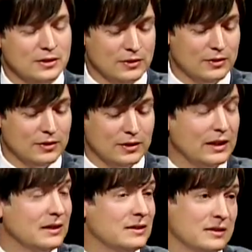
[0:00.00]
So
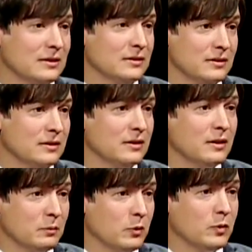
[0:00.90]
that's the
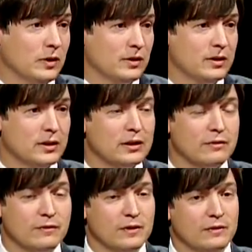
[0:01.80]
number one thing.